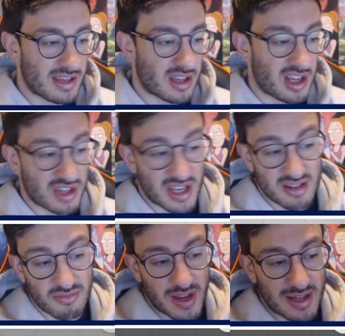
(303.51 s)

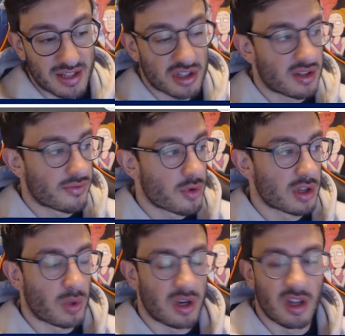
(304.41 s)
And finally, just of
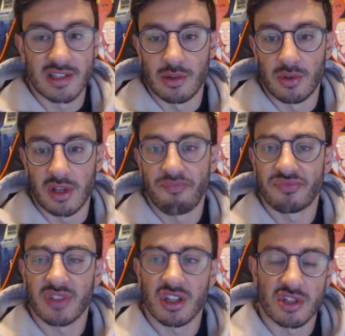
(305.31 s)
course, one Ursaluna,
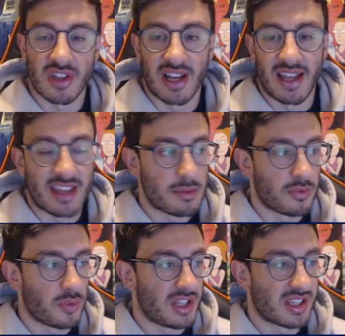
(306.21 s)
just for the late game
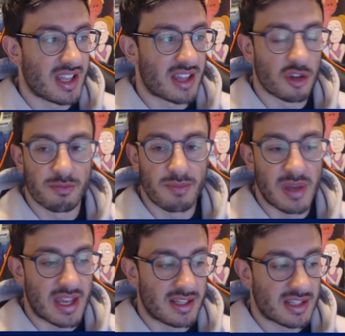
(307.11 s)
if we need to get those
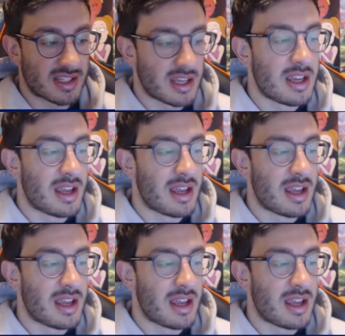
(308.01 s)
big hits.